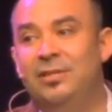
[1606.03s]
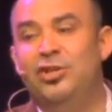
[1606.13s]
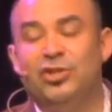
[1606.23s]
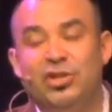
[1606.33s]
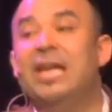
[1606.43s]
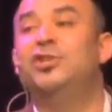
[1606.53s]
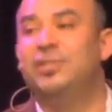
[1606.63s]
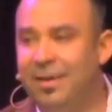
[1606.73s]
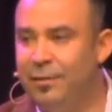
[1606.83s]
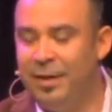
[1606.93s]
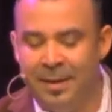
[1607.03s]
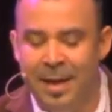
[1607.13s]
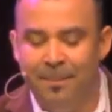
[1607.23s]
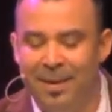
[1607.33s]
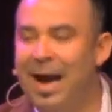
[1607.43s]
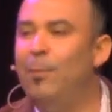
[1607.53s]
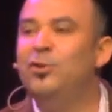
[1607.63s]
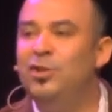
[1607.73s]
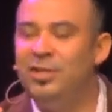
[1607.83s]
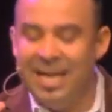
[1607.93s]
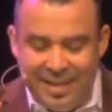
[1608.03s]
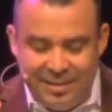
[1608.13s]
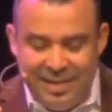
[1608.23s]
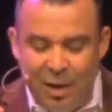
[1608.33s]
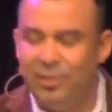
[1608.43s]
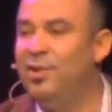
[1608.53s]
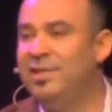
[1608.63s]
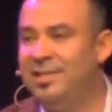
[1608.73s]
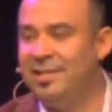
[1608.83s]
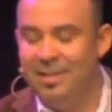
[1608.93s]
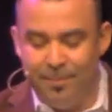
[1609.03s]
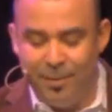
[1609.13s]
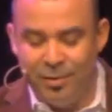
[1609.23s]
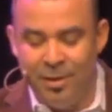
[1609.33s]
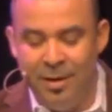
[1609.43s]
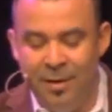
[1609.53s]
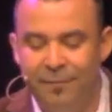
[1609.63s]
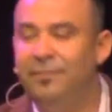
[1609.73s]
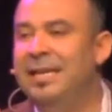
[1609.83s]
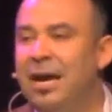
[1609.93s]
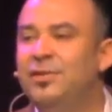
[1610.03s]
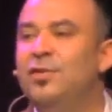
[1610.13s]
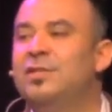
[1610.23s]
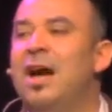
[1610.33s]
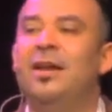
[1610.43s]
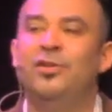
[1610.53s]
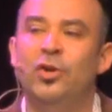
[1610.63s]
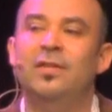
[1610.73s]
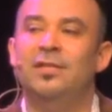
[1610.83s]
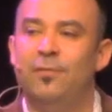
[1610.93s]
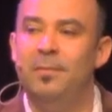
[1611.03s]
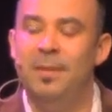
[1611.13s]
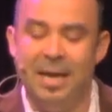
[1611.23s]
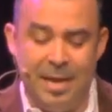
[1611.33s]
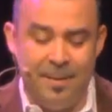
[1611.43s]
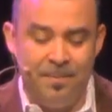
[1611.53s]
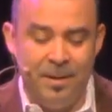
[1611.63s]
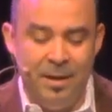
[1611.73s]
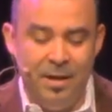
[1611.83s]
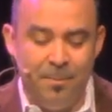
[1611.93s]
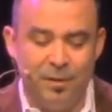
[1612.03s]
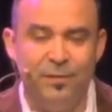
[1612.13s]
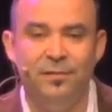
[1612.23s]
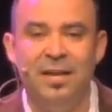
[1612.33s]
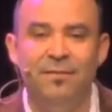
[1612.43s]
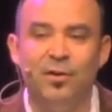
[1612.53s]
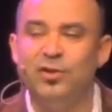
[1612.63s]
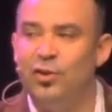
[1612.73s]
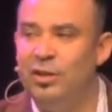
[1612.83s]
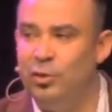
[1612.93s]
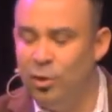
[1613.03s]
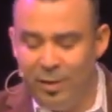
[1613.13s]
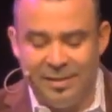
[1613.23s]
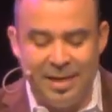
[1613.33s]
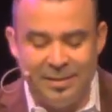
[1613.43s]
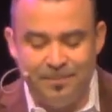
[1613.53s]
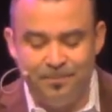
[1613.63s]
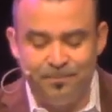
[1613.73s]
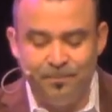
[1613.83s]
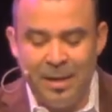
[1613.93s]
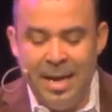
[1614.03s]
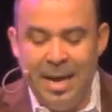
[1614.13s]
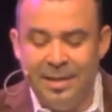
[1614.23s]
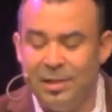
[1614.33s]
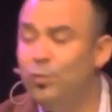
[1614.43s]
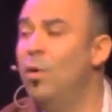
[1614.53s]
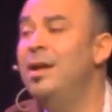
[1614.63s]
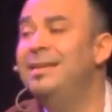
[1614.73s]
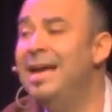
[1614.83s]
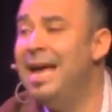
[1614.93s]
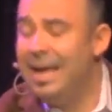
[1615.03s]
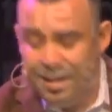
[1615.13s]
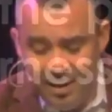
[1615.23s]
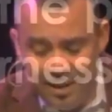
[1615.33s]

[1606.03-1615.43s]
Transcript: Jesus changes everything. But I want you to take, see how serious this is. Numbers 15, how serious God took this from the beginning. Numbers 15, verse 32, look what it says. It says, One day,